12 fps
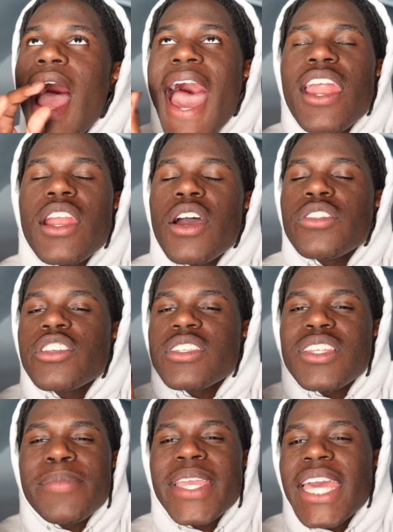I don't know,
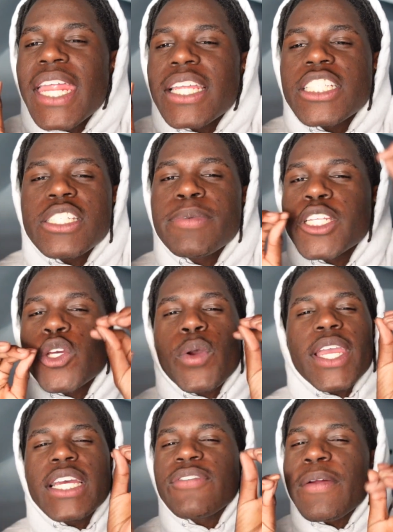just the beginning, just be
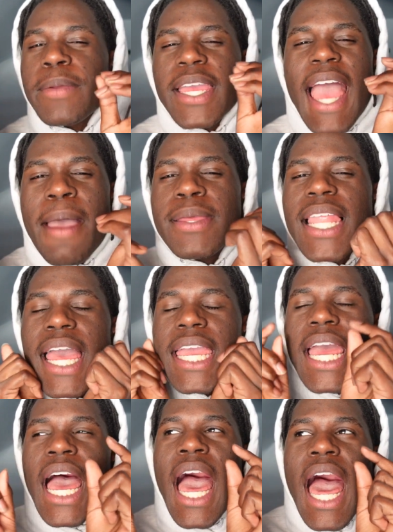doing it for me. I'd be
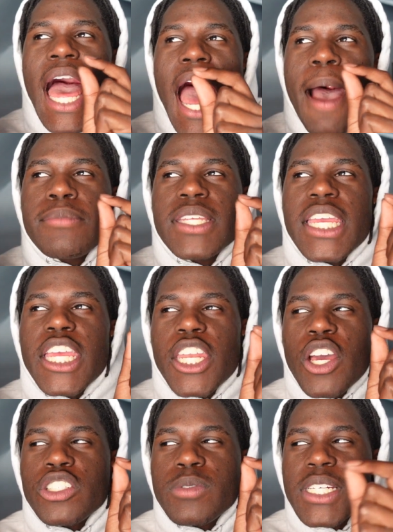like, I'm taking
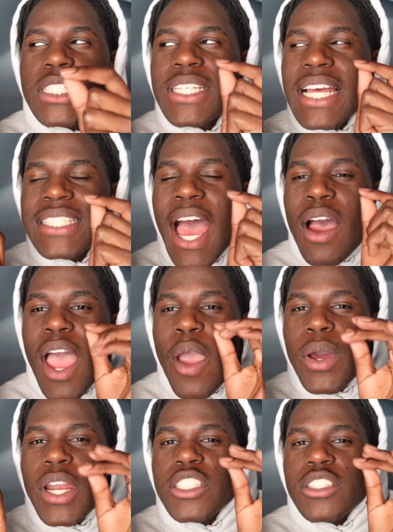notes because that's how I
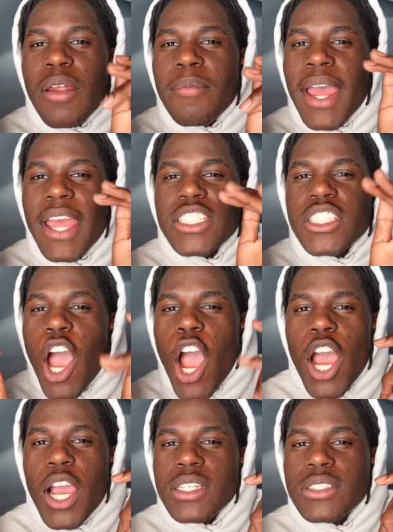want to start my
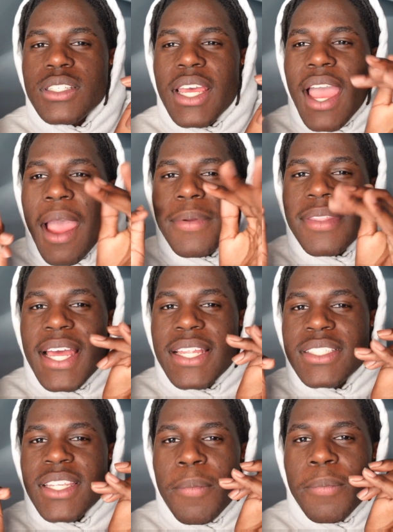songs. Like I'm in
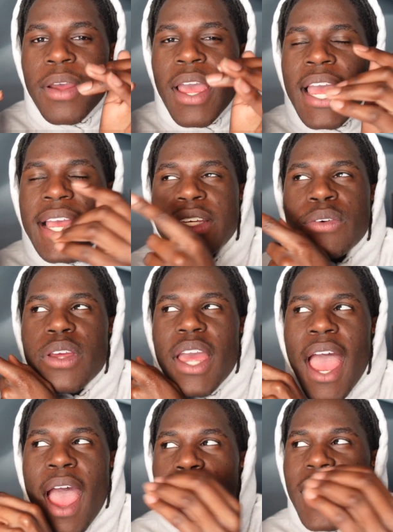that type. It,
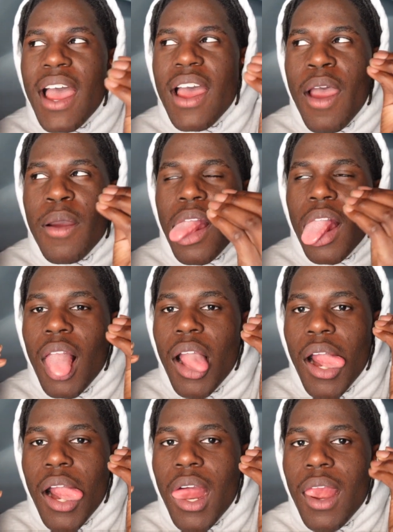I would have.
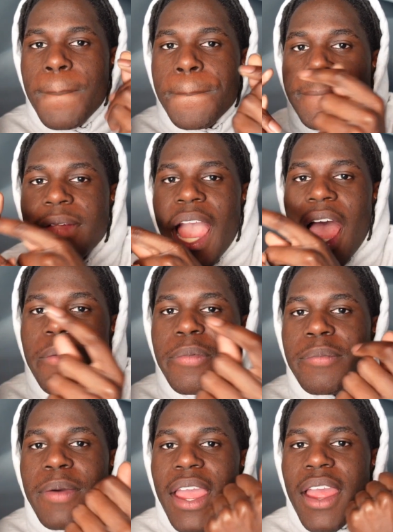Uh, I'd
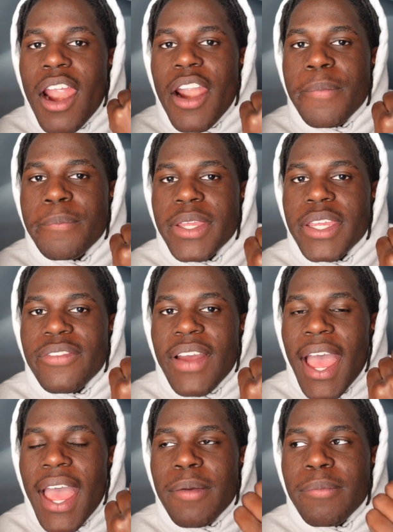be my R&B
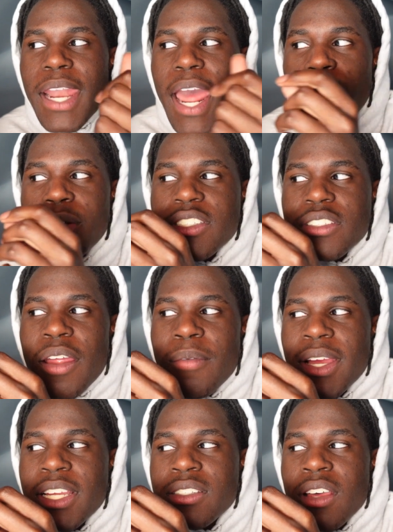vibe, but I would start
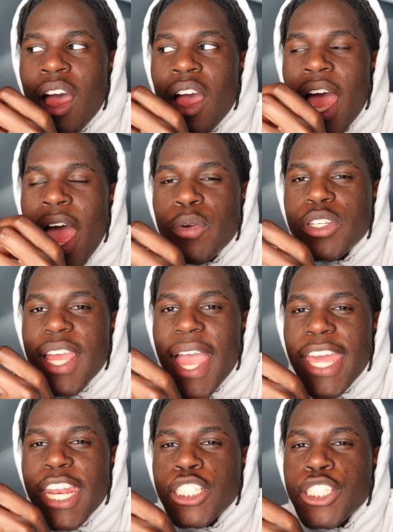my song "I Wish I
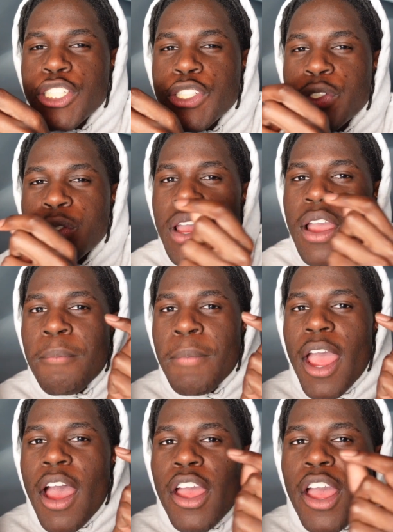Hated You"
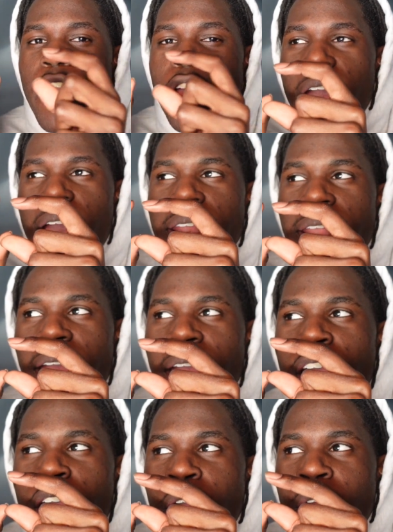by Ariana
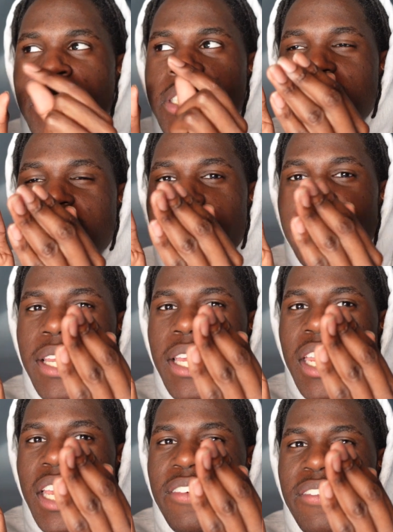Grande. Just the
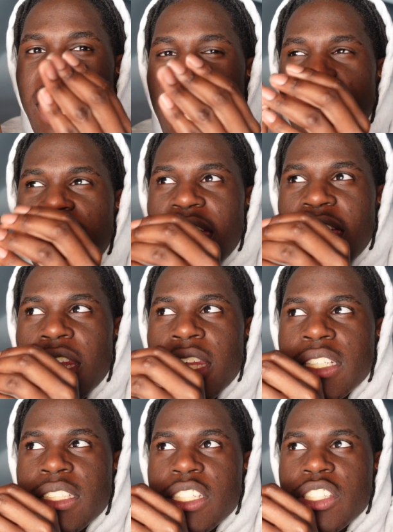beginning of it, and then
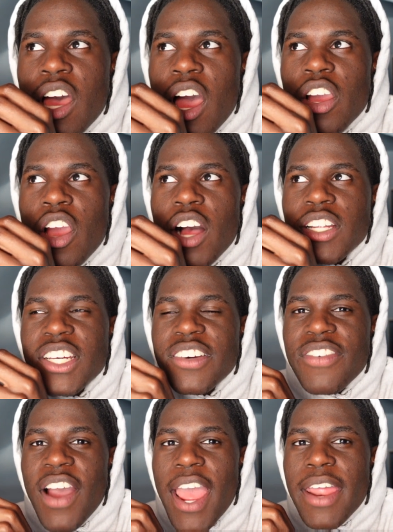there's a song called
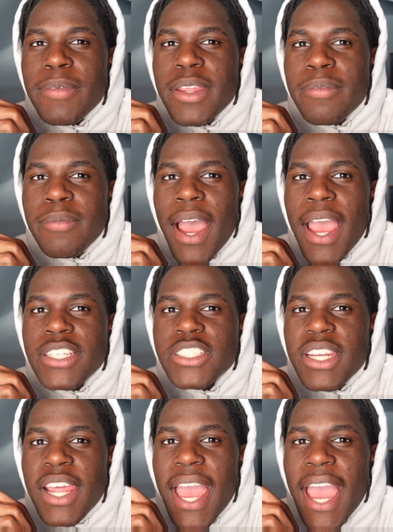"Define Me" by
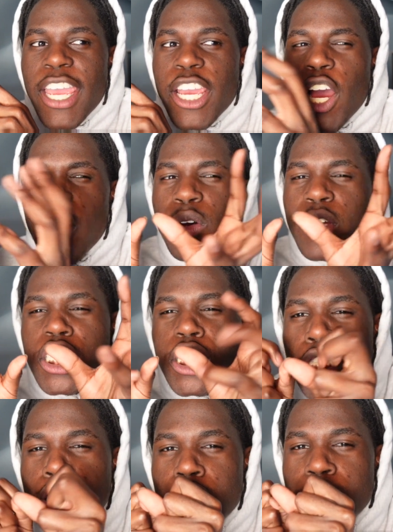Jhené Aiko.
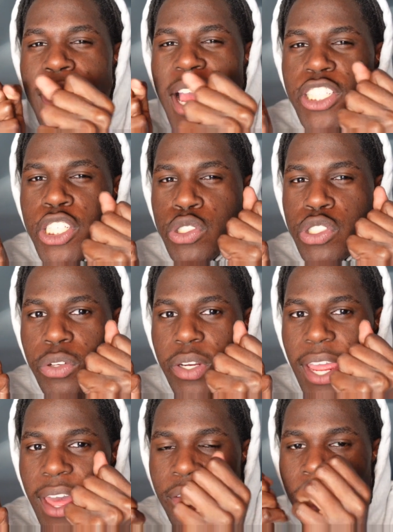Ooh, mash those two
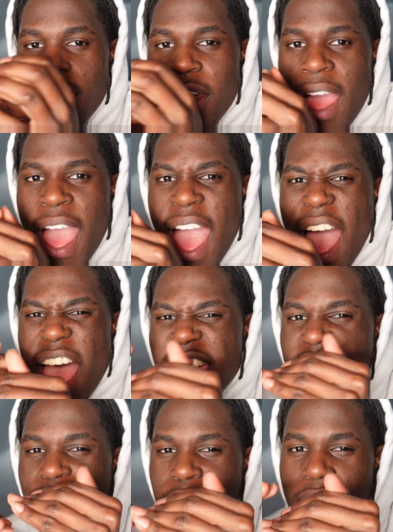together and
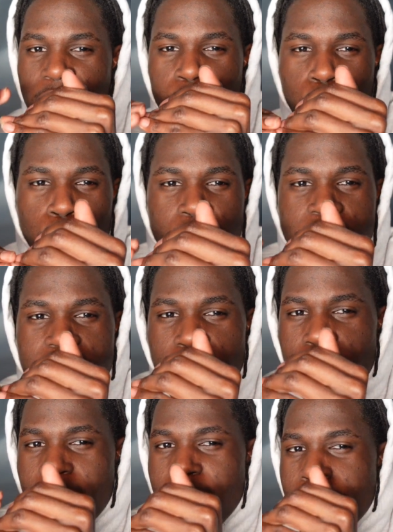give it like a little
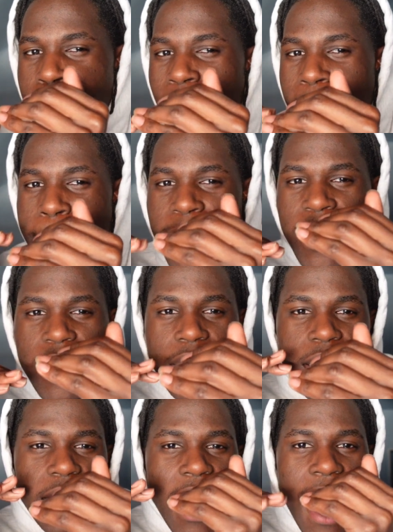summer
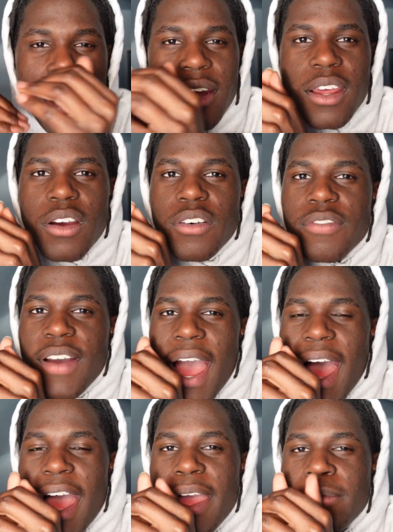boppy, I don't know,
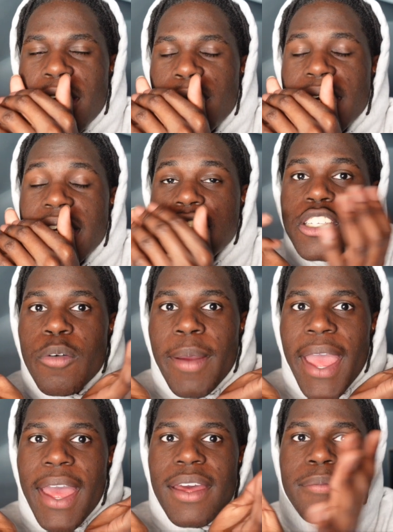vibe. It would eat so
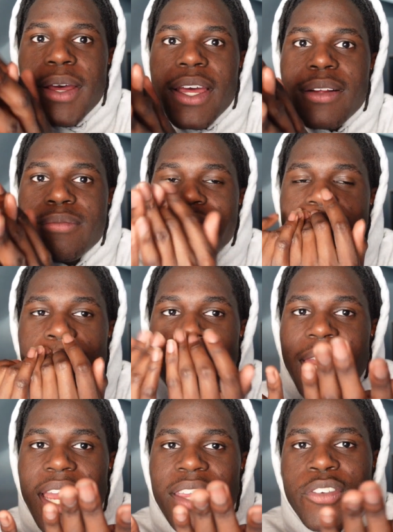bad, but let
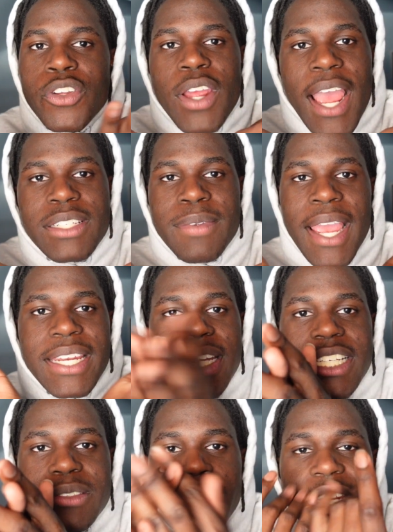me not give you guys my
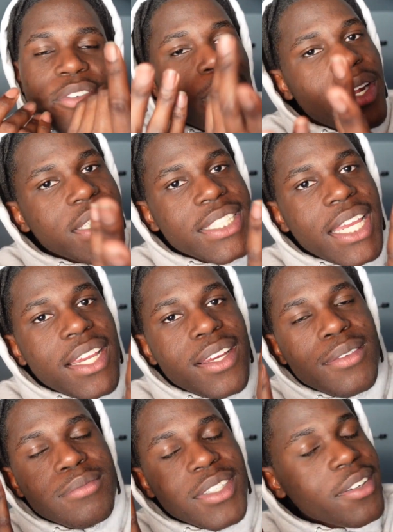ideas. But if you want to take
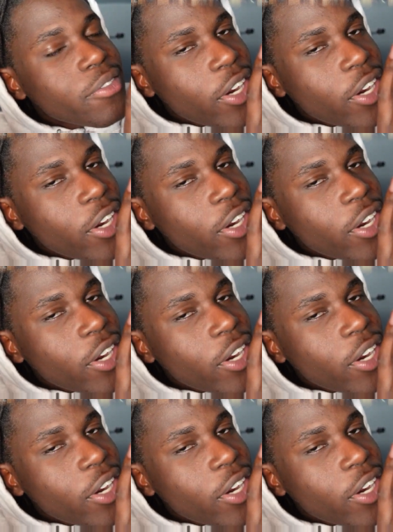them, give